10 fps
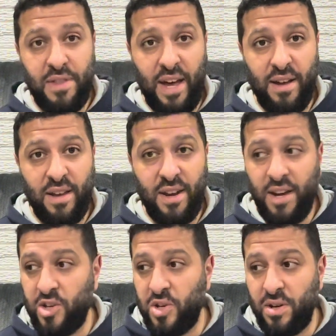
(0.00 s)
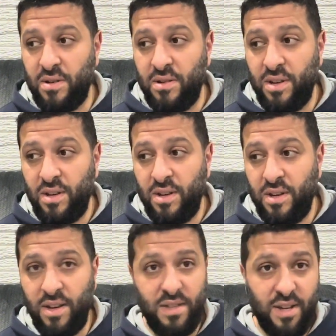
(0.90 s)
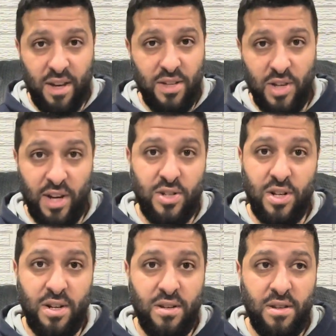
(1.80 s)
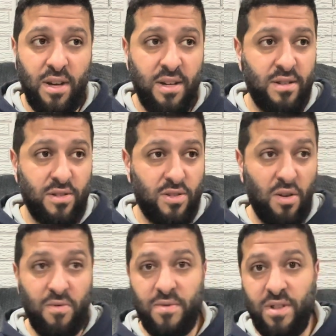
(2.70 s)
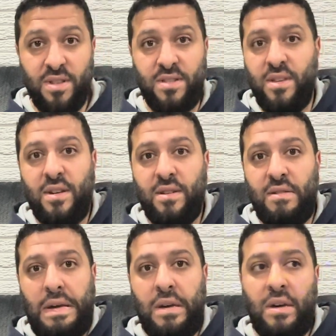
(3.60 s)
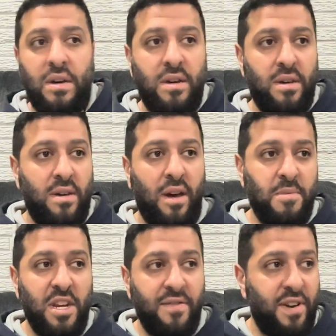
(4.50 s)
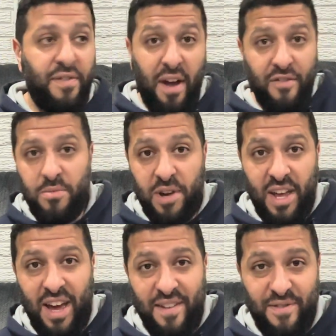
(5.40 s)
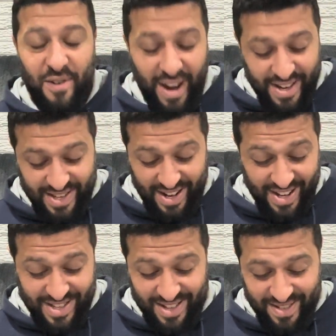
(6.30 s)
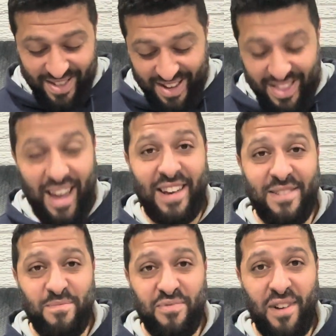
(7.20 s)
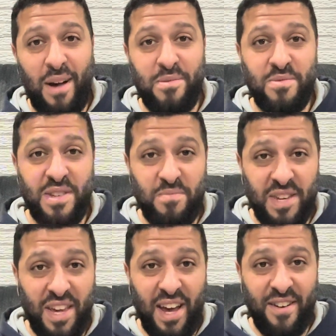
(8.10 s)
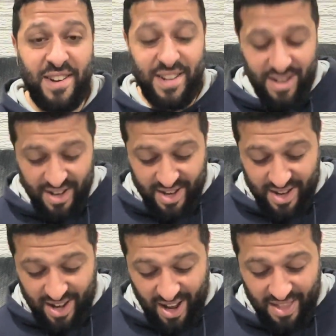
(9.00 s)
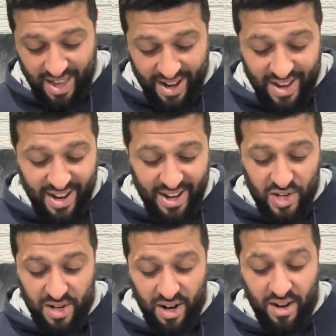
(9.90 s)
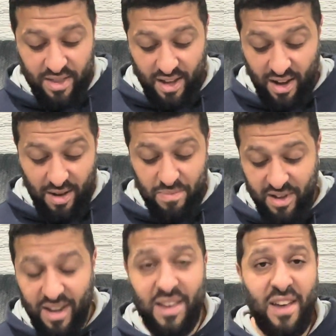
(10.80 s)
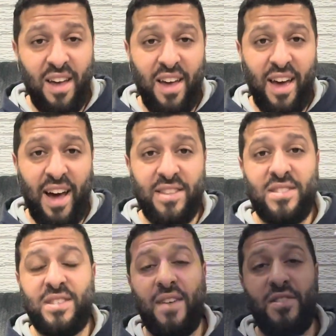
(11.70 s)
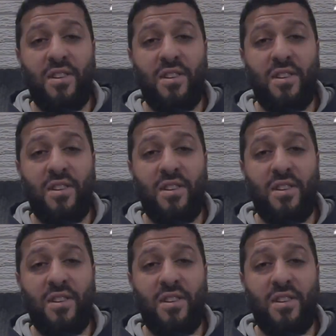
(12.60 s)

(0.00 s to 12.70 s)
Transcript: that connection into congestion. I just don't really see it. I mean, even if everybody had Verizon, I still think that could probably be carried on that connection. All right, the uplink at seven